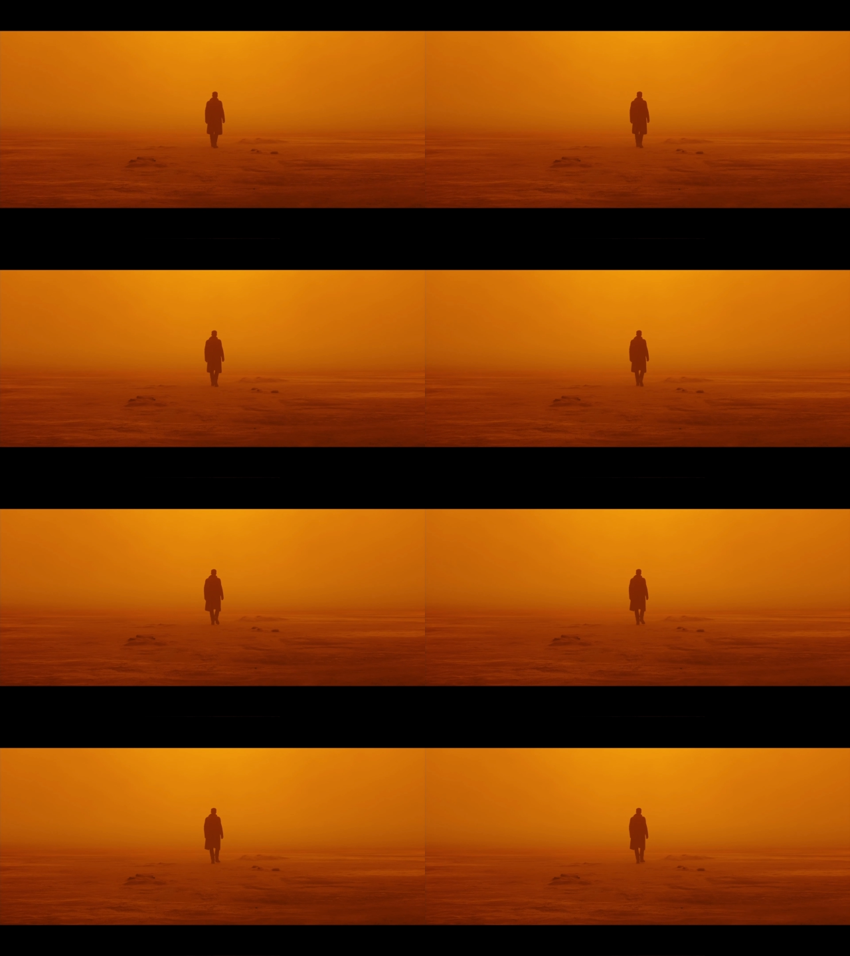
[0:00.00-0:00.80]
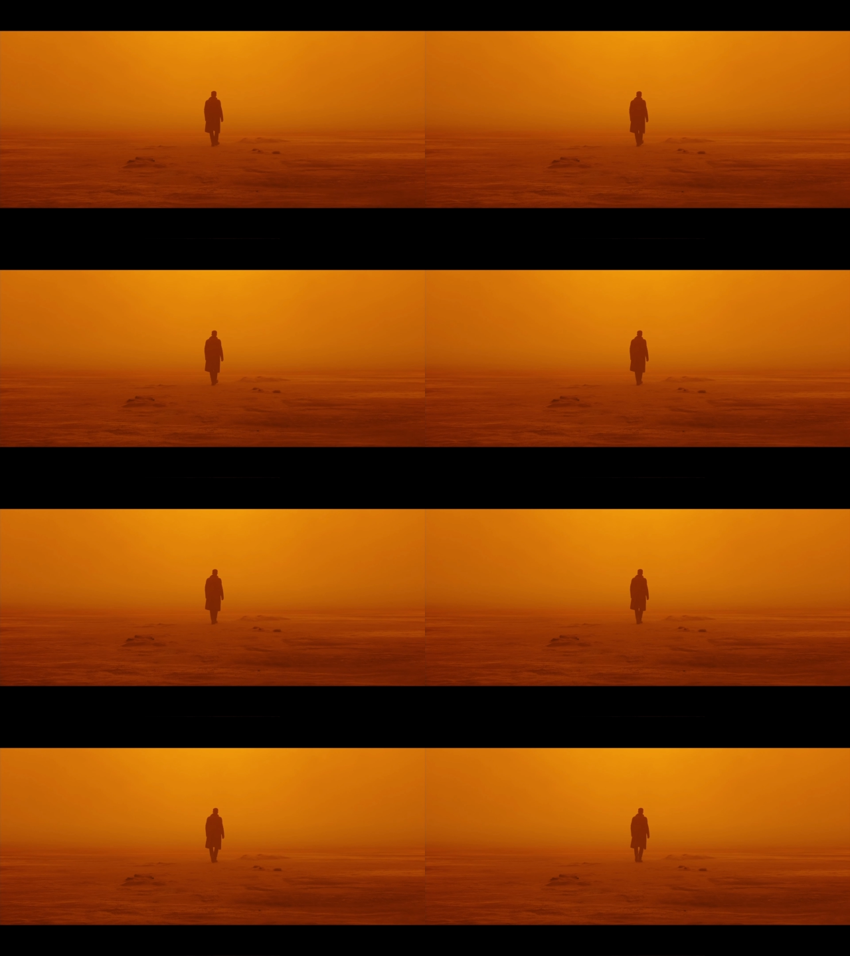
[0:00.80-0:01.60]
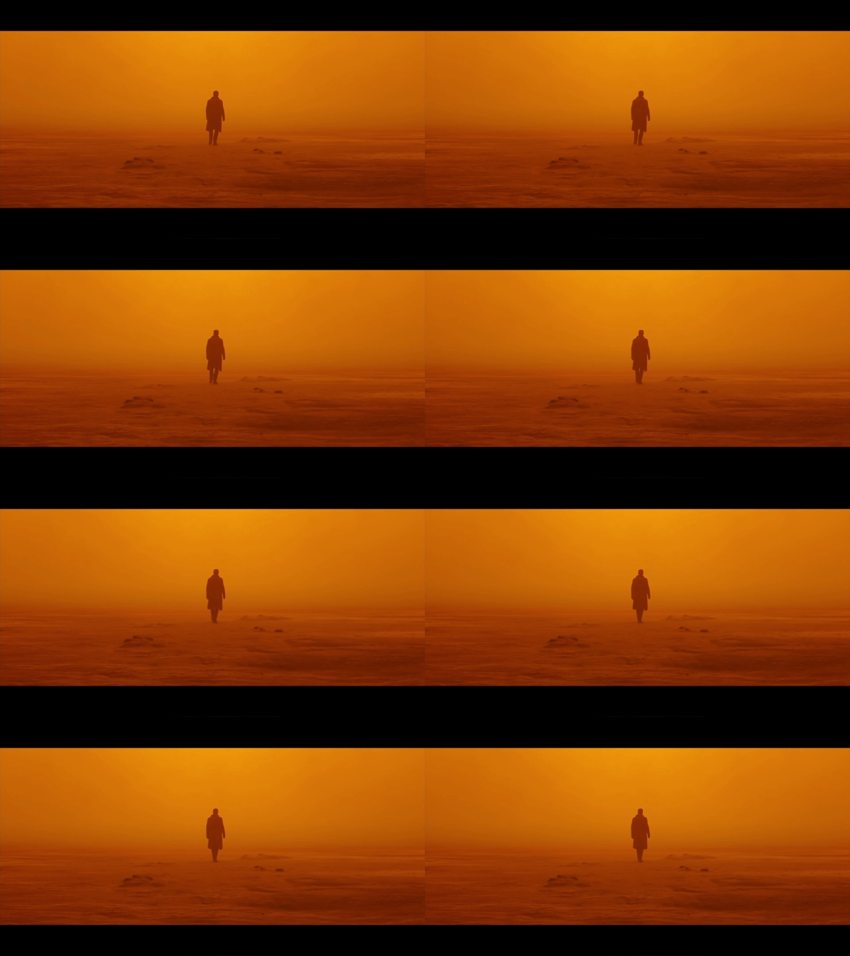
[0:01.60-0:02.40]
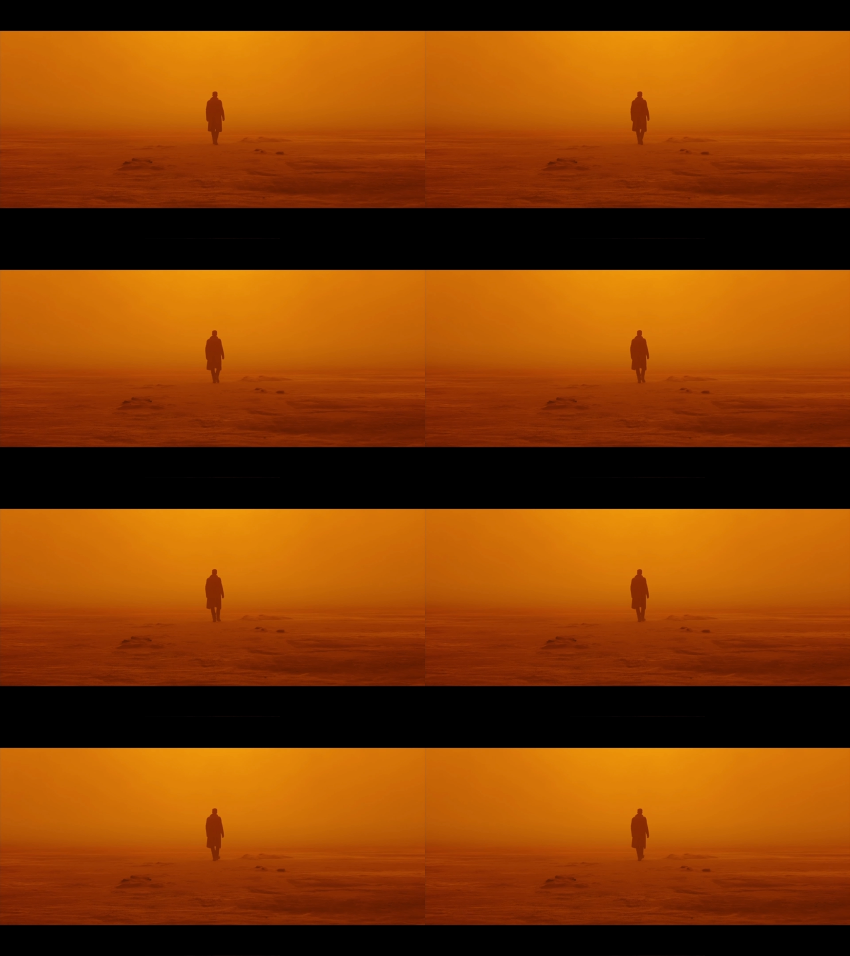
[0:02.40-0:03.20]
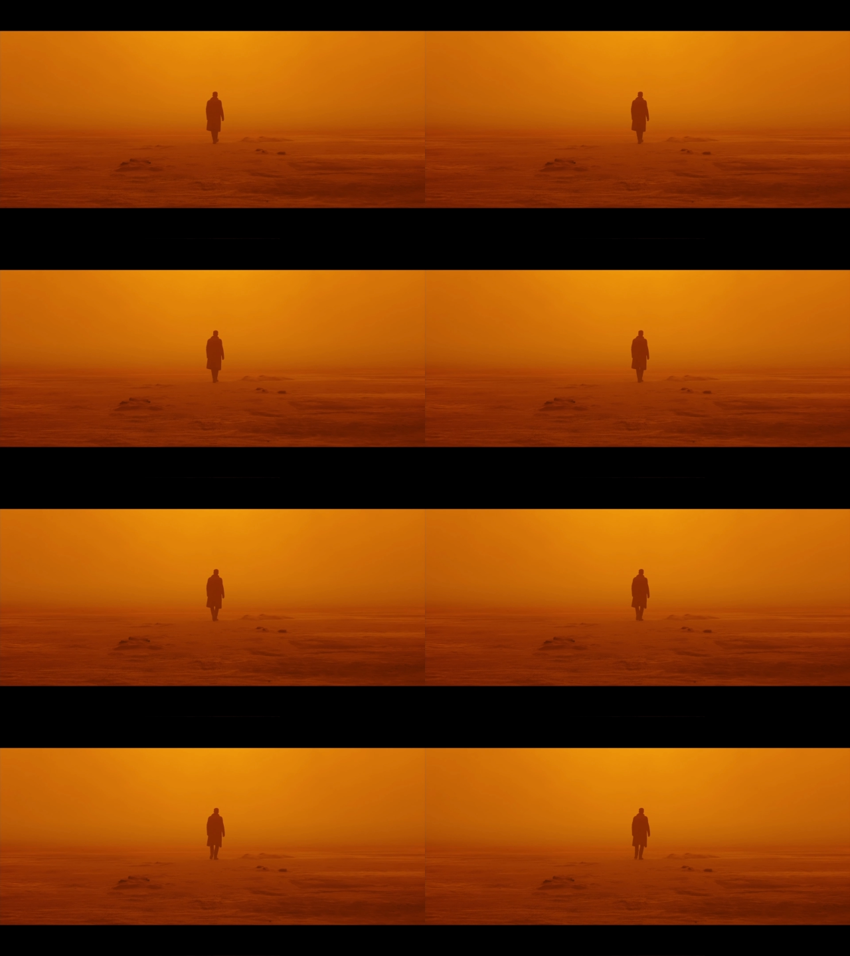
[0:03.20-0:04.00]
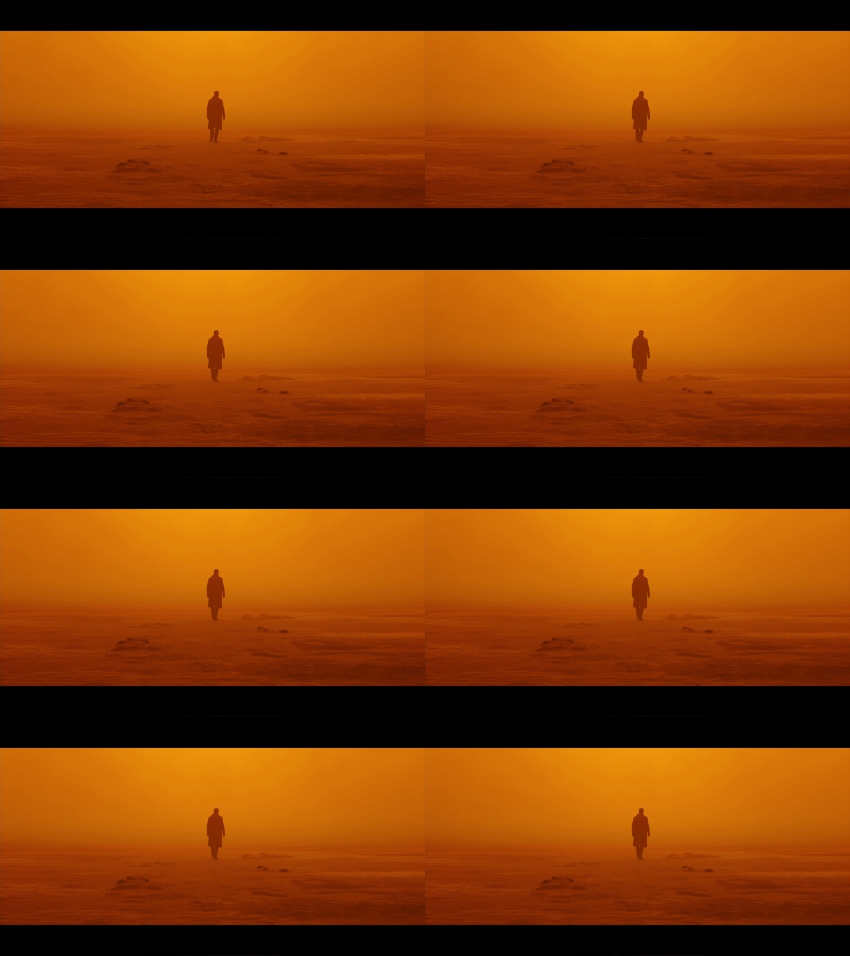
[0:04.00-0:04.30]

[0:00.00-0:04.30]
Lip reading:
No face is visible, so there are no lips to read.